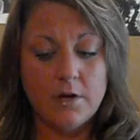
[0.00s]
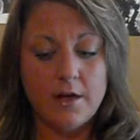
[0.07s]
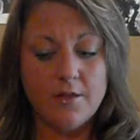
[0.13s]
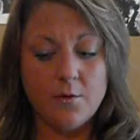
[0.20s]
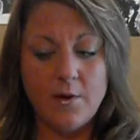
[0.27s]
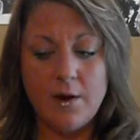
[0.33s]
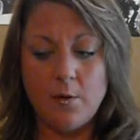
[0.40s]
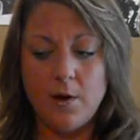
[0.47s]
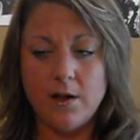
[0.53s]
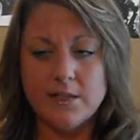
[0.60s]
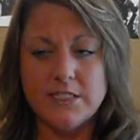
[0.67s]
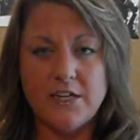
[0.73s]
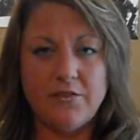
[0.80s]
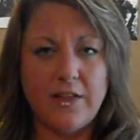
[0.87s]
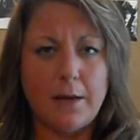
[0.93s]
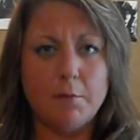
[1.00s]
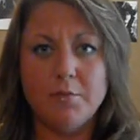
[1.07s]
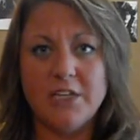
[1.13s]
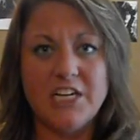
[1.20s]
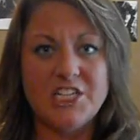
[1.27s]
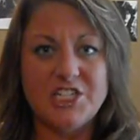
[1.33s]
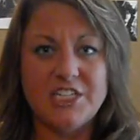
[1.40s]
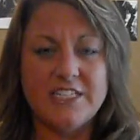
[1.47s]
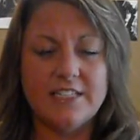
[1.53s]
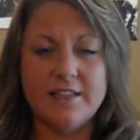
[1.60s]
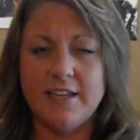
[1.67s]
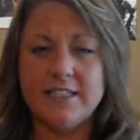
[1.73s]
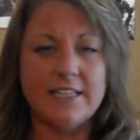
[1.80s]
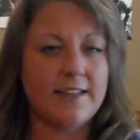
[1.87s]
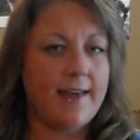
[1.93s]
other Wet n Wild stuff like blushes and
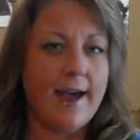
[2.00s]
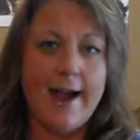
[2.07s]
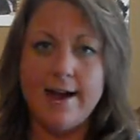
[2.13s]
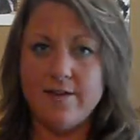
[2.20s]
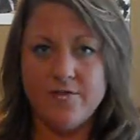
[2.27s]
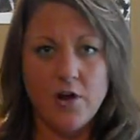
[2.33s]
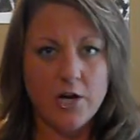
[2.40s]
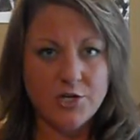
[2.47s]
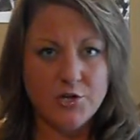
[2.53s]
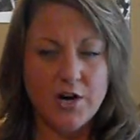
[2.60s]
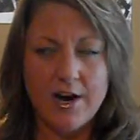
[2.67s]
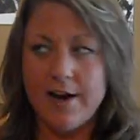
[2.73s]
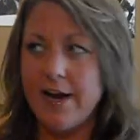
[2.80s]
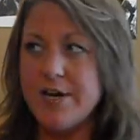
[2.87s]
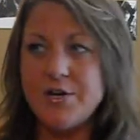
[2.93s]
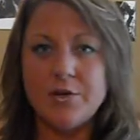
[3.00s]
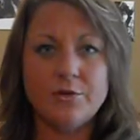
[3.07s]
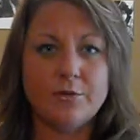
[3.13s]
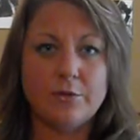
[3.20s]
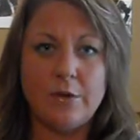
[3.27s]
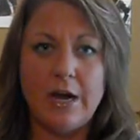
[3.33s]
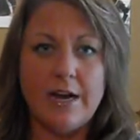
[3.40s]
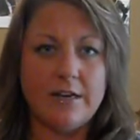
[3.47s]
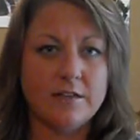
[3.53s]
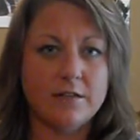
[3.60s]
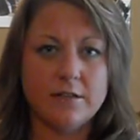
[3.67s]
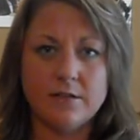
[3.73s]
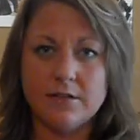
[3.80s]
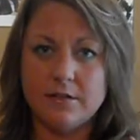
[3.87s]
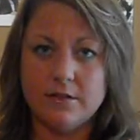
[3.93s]
things like that I have not tried. I don't, I
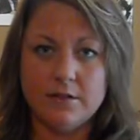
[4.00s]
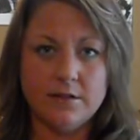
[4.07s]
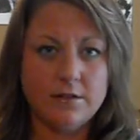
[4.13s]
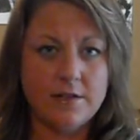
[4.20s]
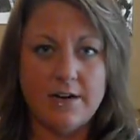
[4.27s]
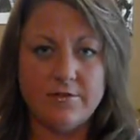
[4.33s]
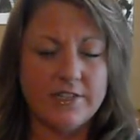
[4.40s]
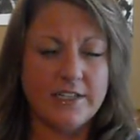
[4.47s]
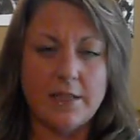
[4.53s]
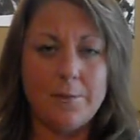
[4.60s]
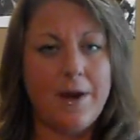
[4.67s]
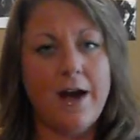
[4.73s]
never get the